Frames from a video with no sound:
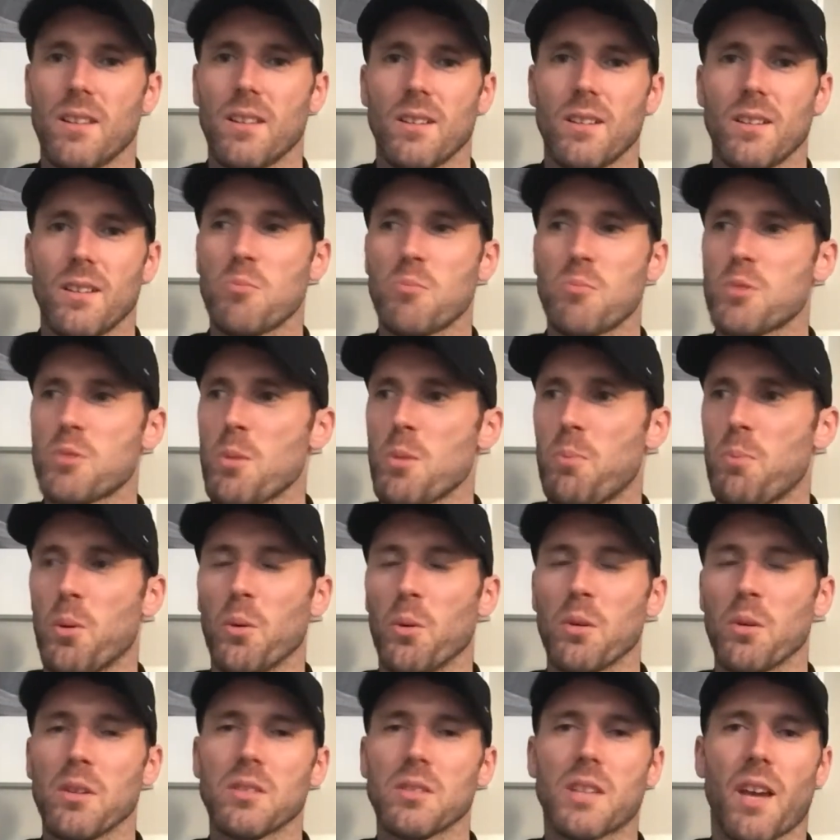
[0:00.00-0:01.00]
some
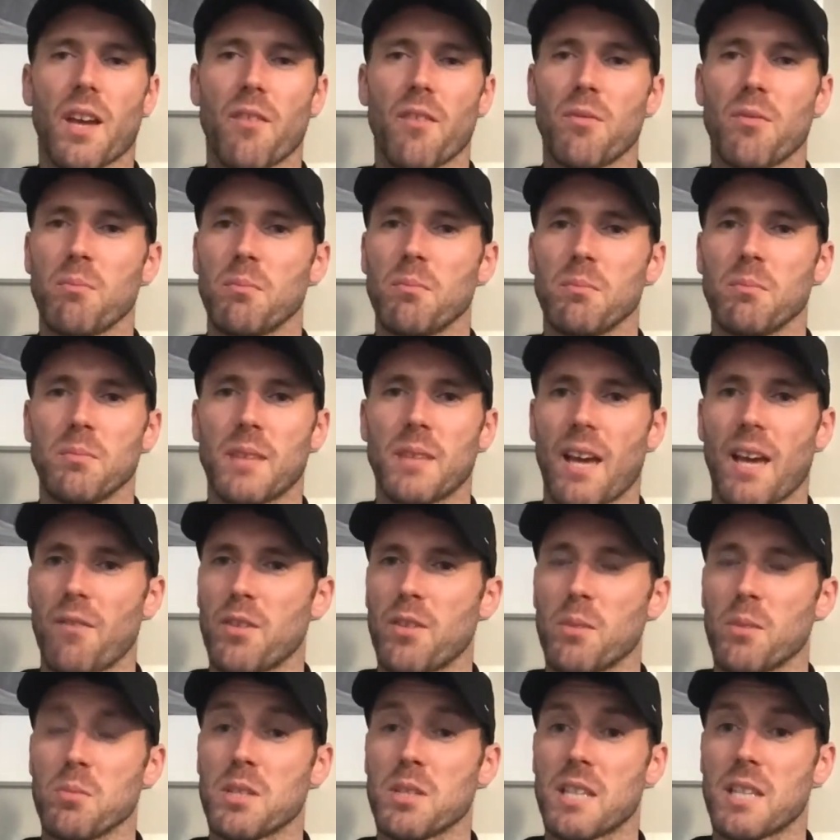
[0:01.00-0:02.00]
supporters giving
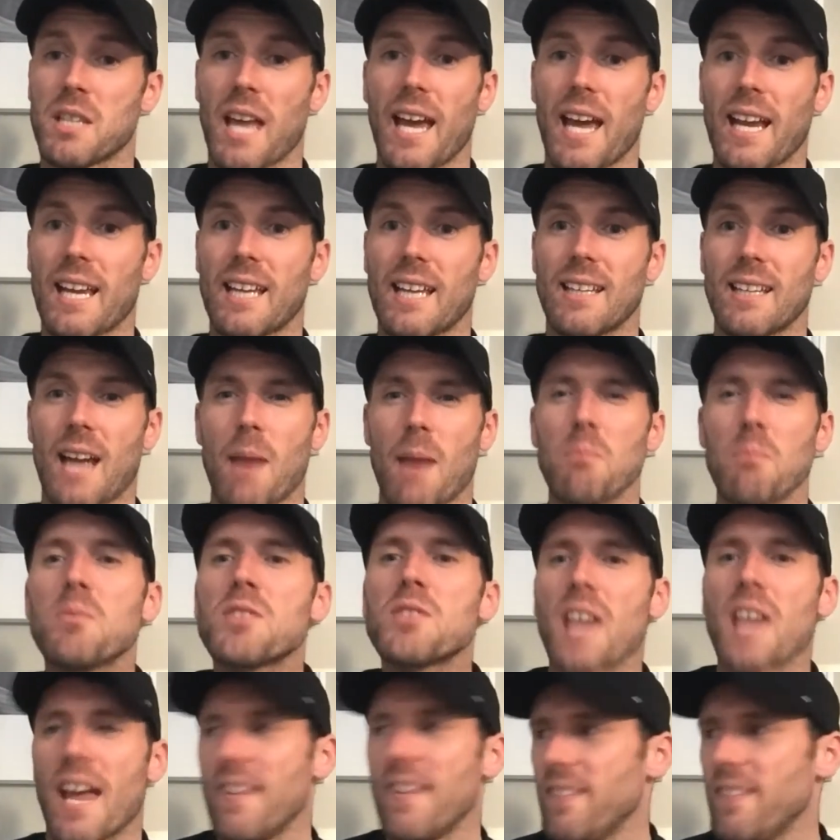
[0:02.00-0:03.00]
him stick, and I'm
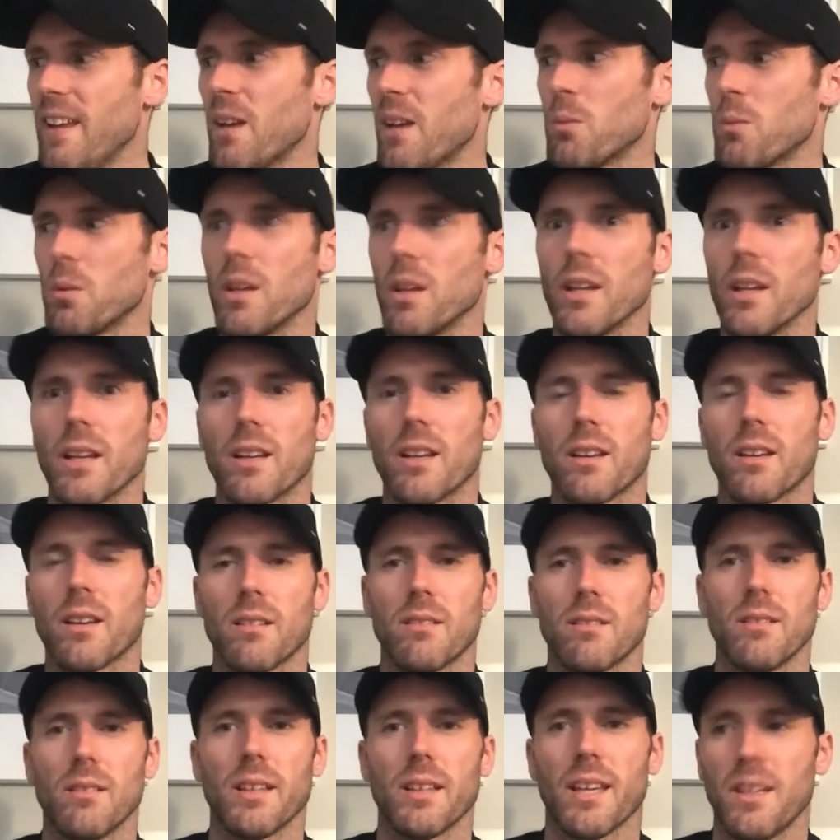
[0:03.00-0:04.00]
sitting there with like
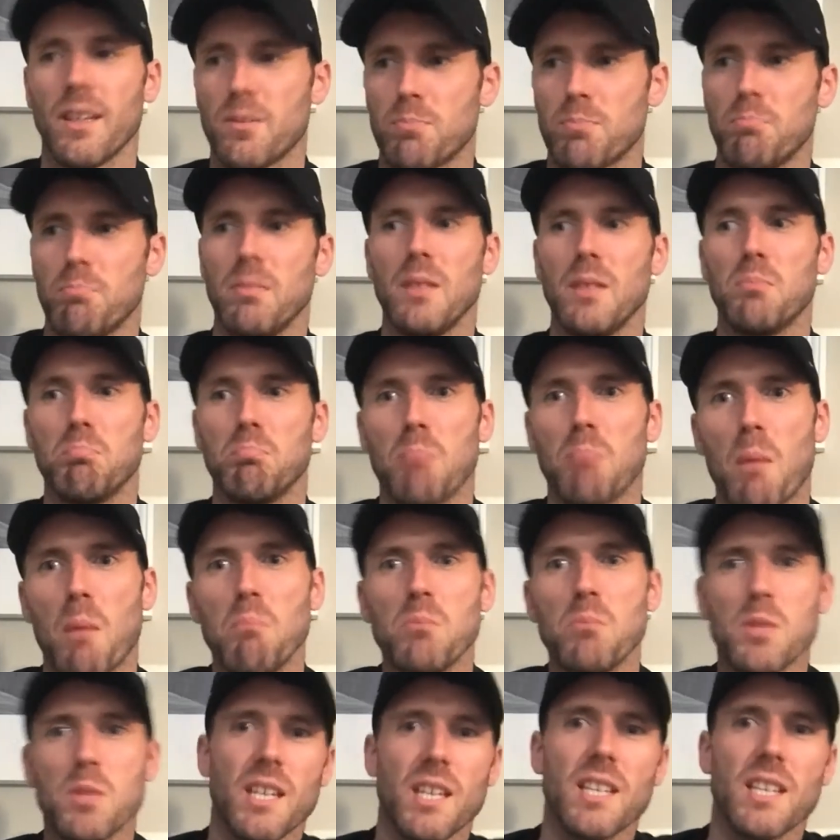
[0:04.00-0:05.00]
his
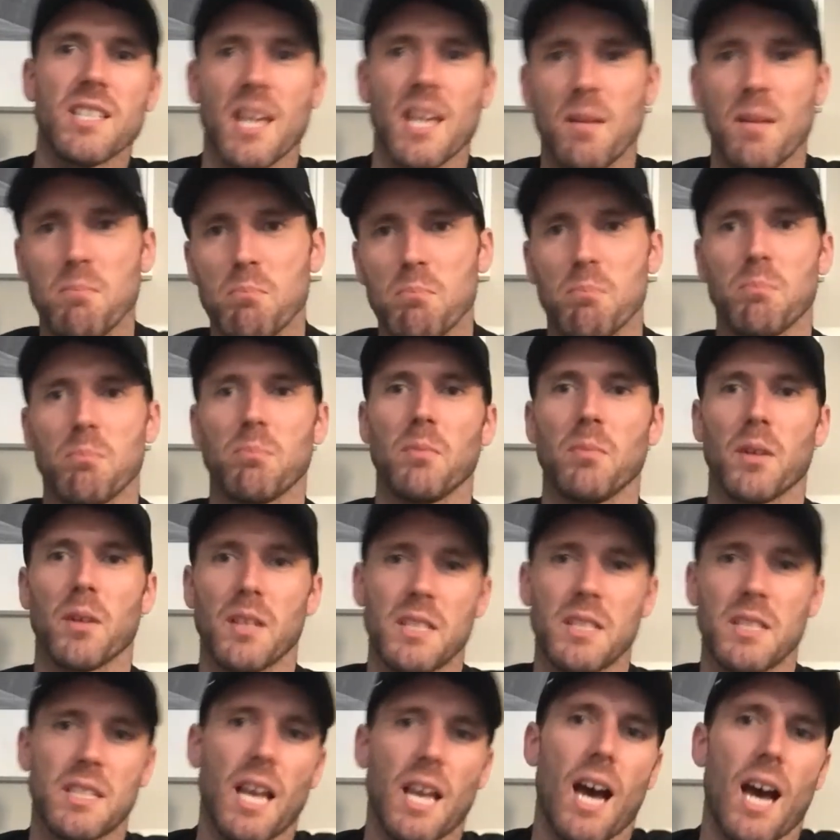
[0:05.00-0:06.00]
mum's in the same, or
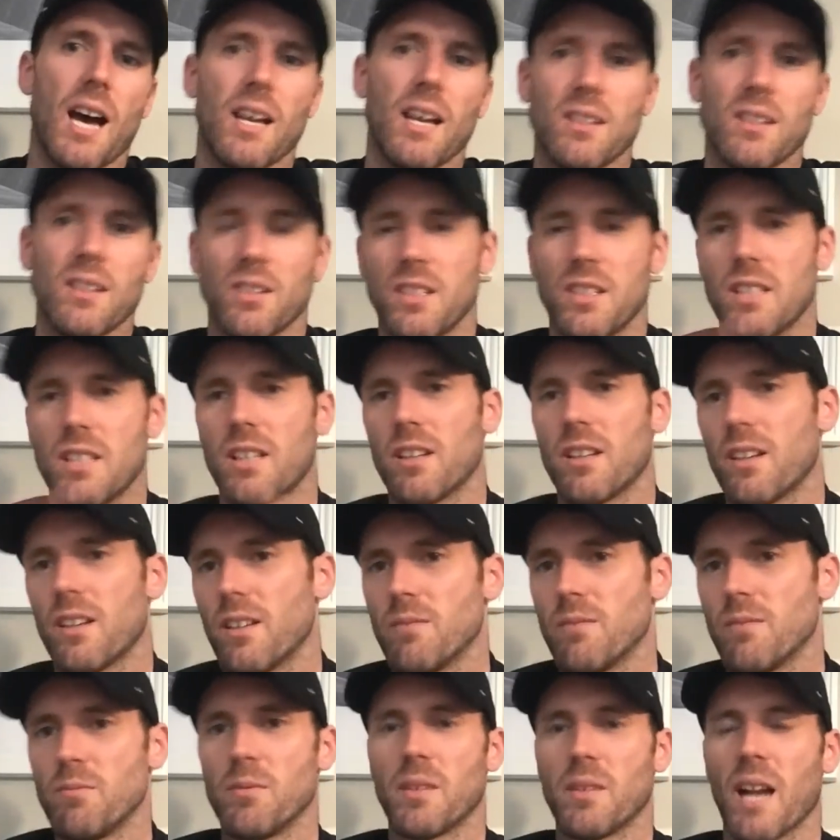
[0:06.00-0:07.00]
his dad or his
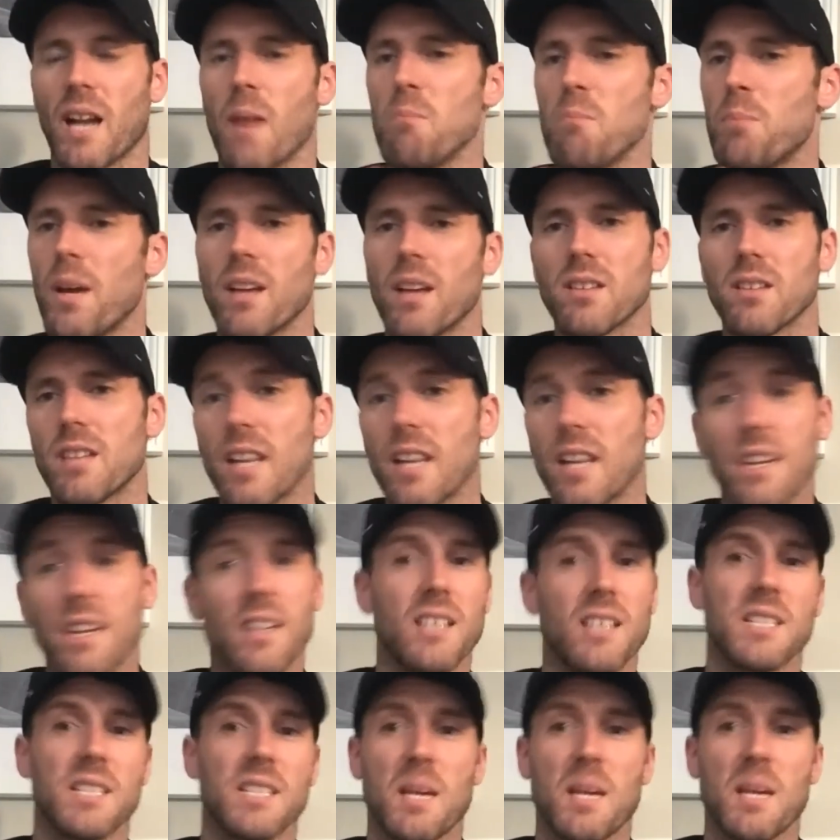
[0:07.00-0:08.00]
grandparents, they're in
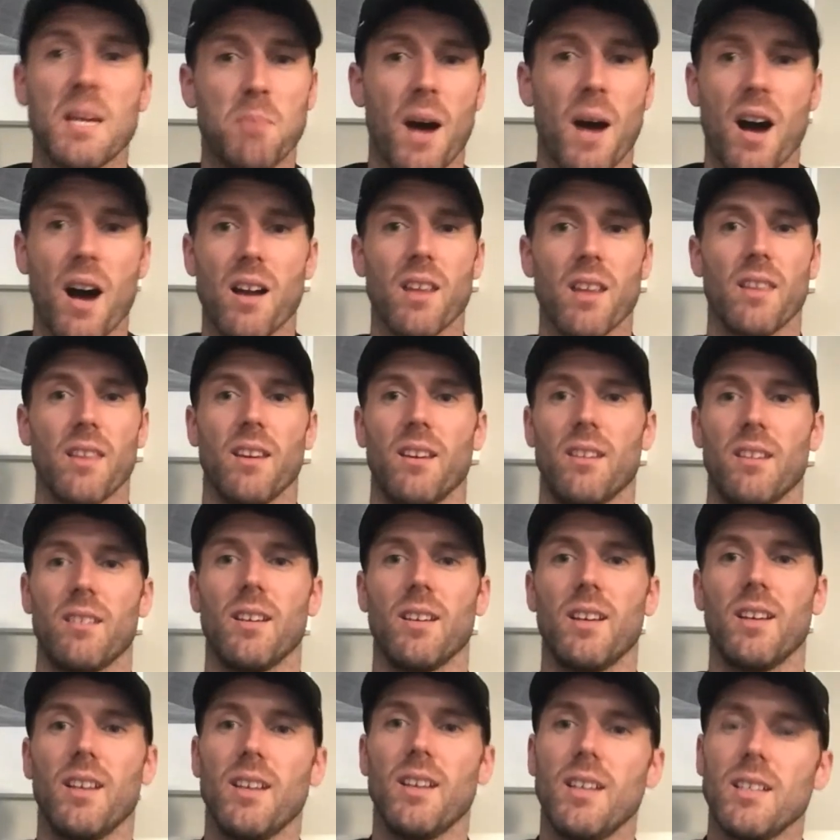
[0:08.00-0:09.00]
the same part of the
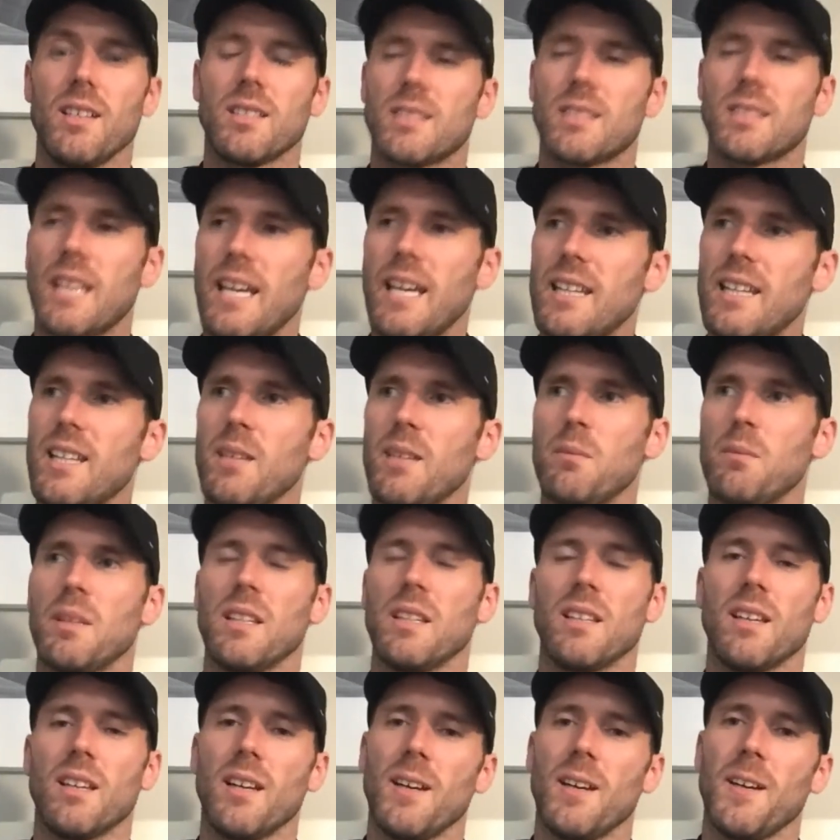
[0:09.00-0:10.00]
stadium,
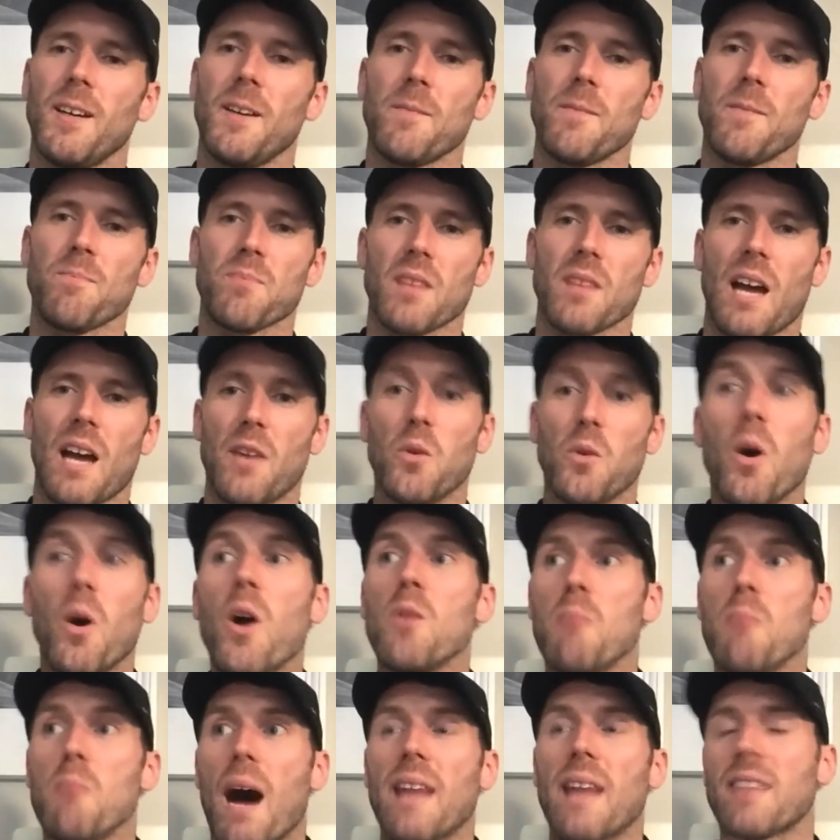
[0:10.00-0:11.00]
and I know how
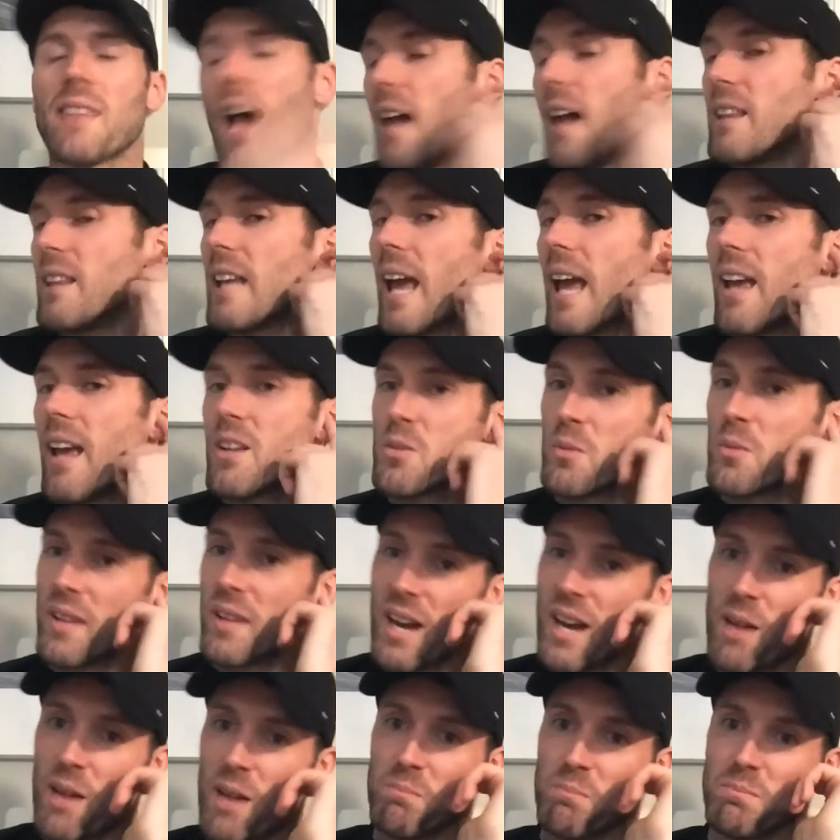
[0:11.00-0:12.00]
my dad gets when
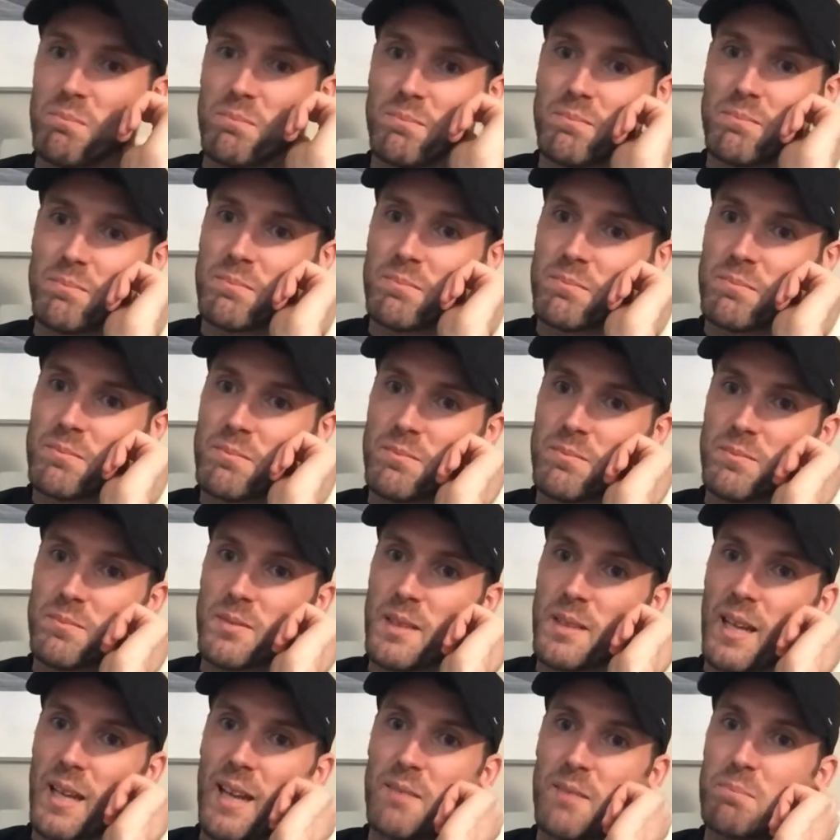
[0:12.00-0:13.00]
I'm
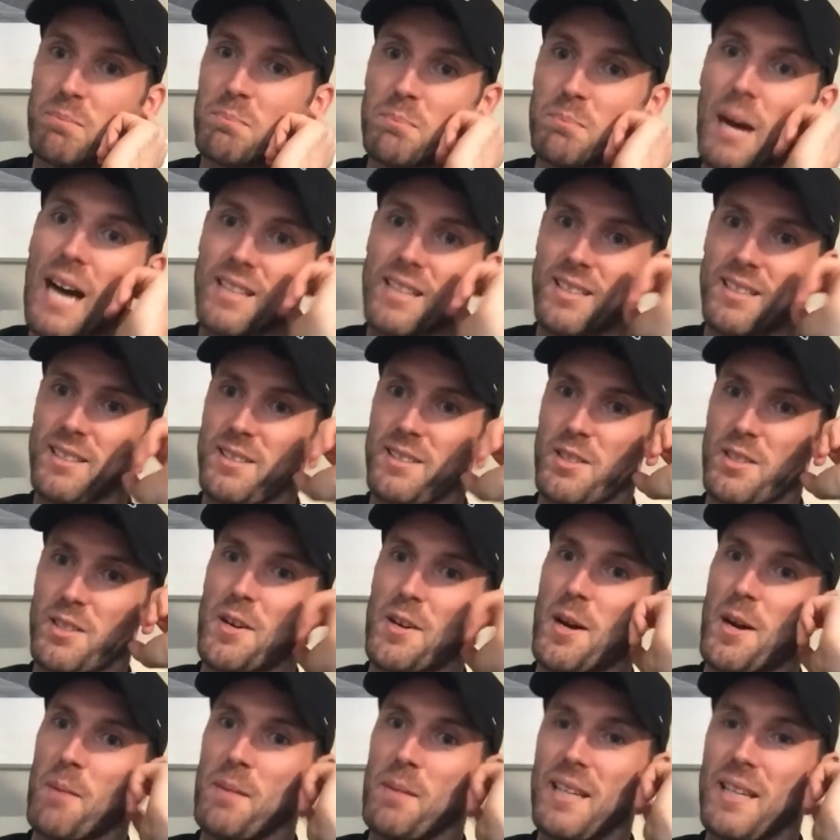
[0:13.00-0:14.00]
getting battered, do you
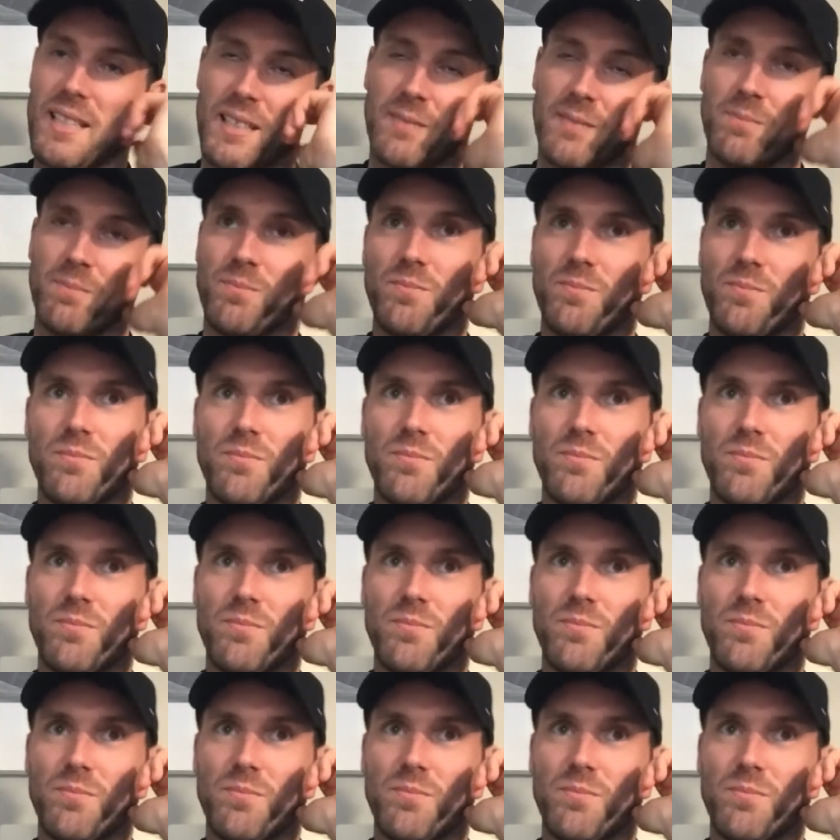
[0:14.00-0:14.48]
know what I mean? And